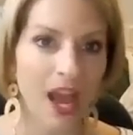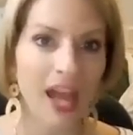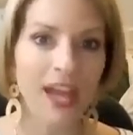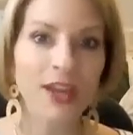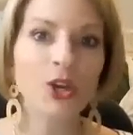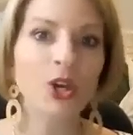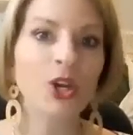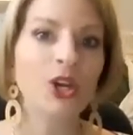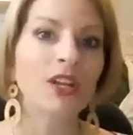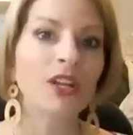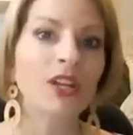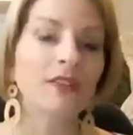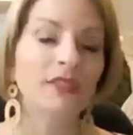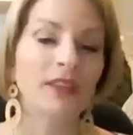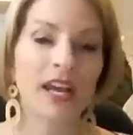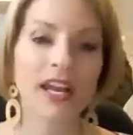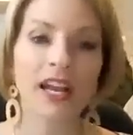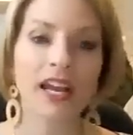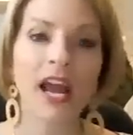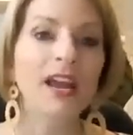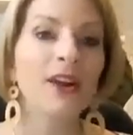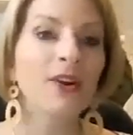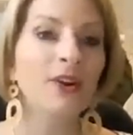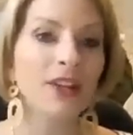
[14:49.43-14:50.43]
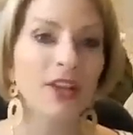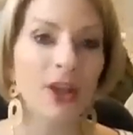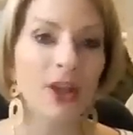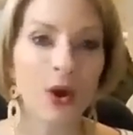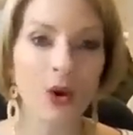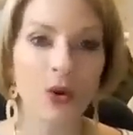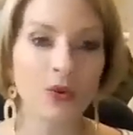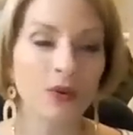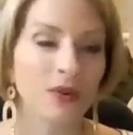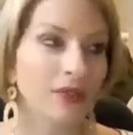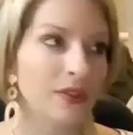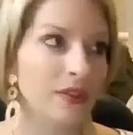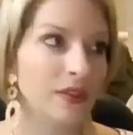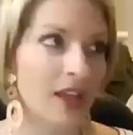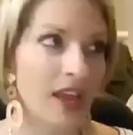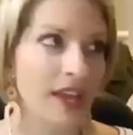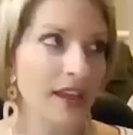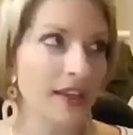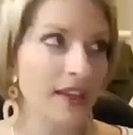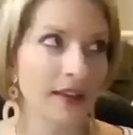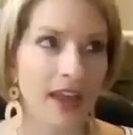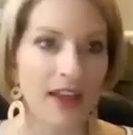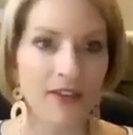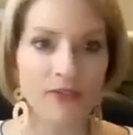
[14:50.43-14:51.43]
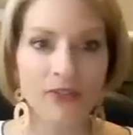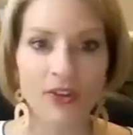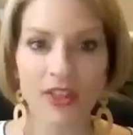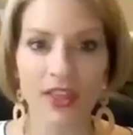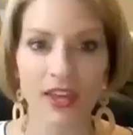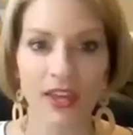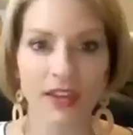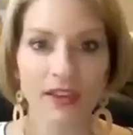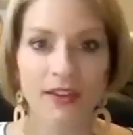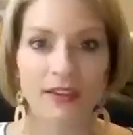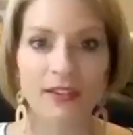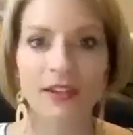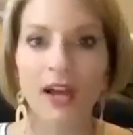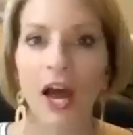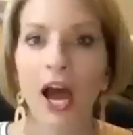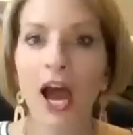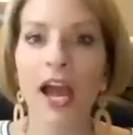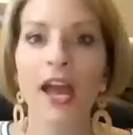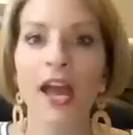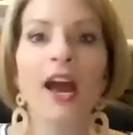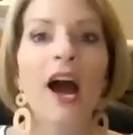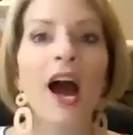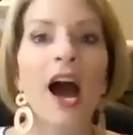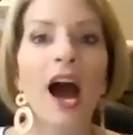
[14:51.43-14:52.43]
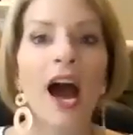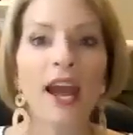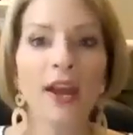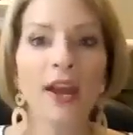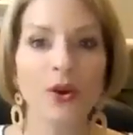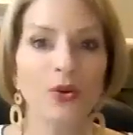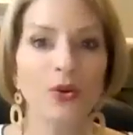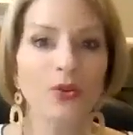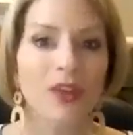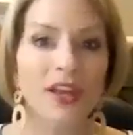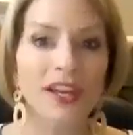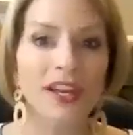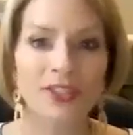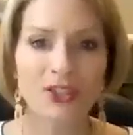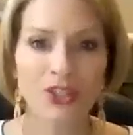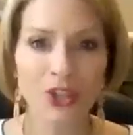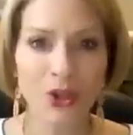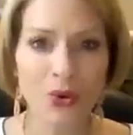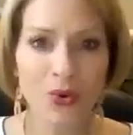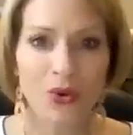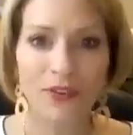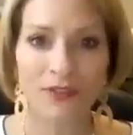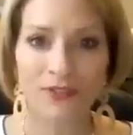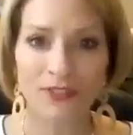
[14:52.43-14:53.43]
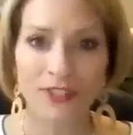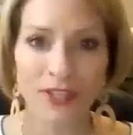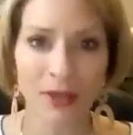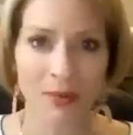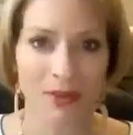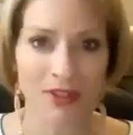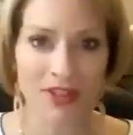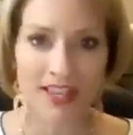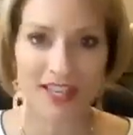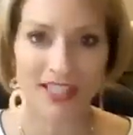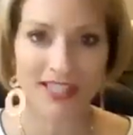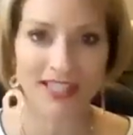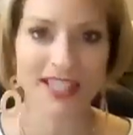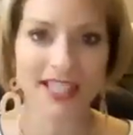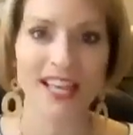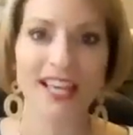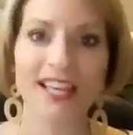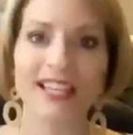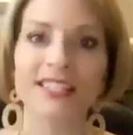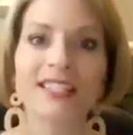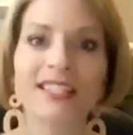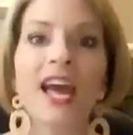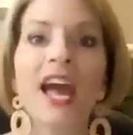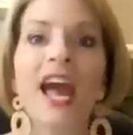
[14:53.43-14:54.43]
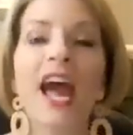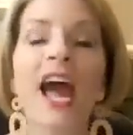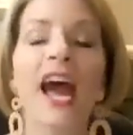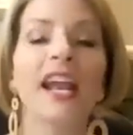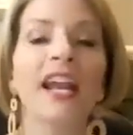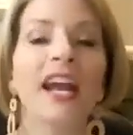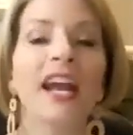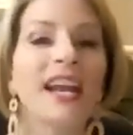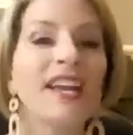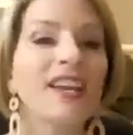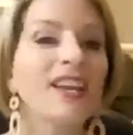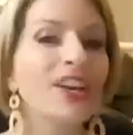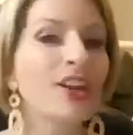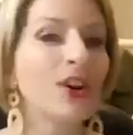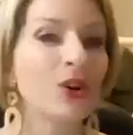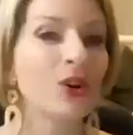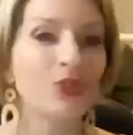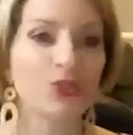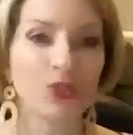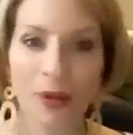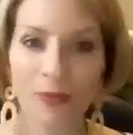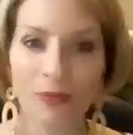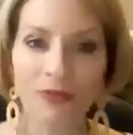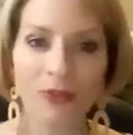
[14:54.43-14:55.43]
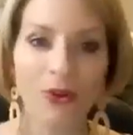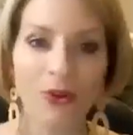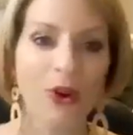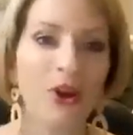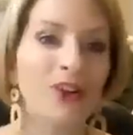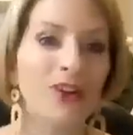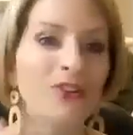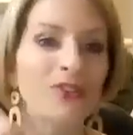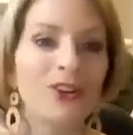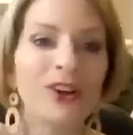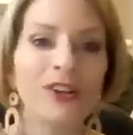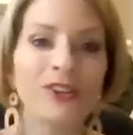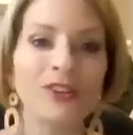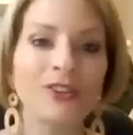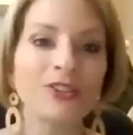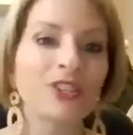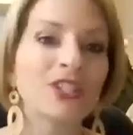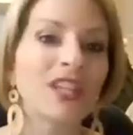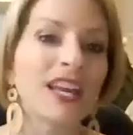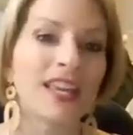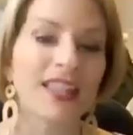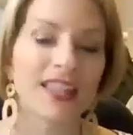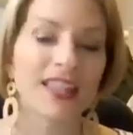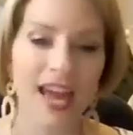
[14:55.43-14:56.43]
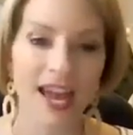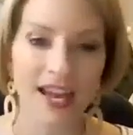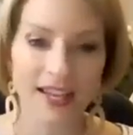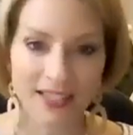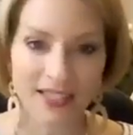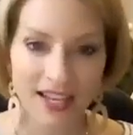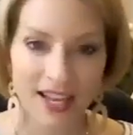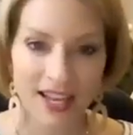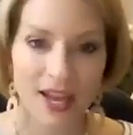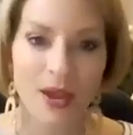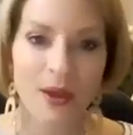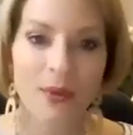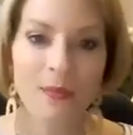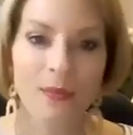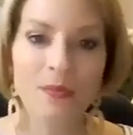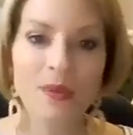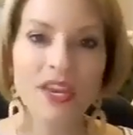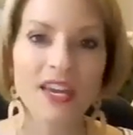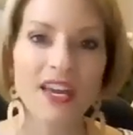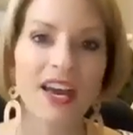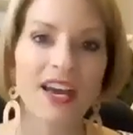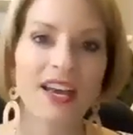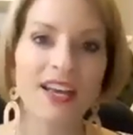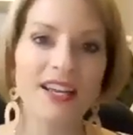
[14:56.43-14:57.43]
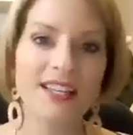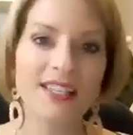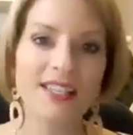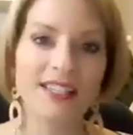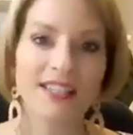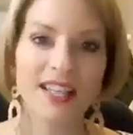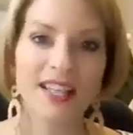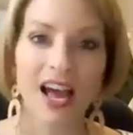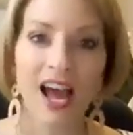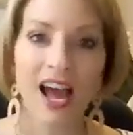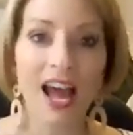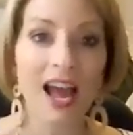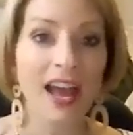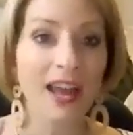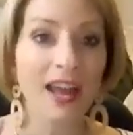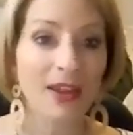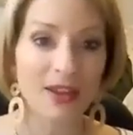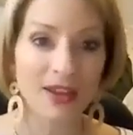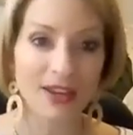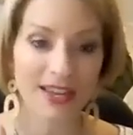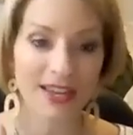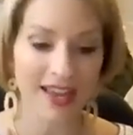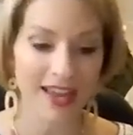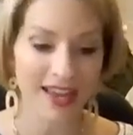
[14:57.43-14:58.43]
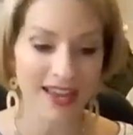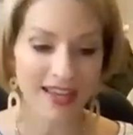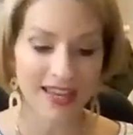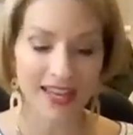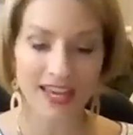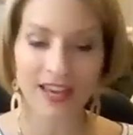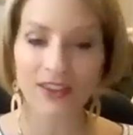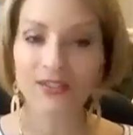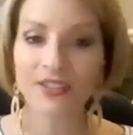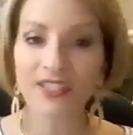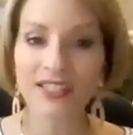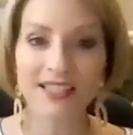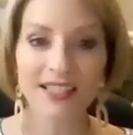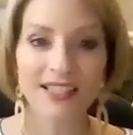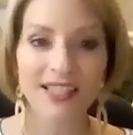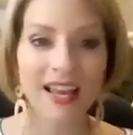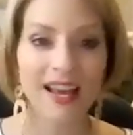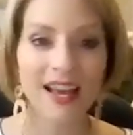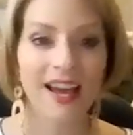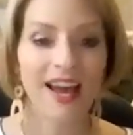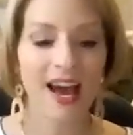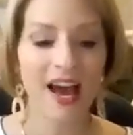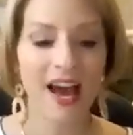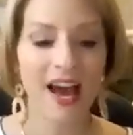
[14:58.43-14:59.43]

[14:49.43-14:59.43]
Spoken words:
I could, and I already own like everything. I own like 2 of some of these things, and I could go drop $400 like that because I could get gifts.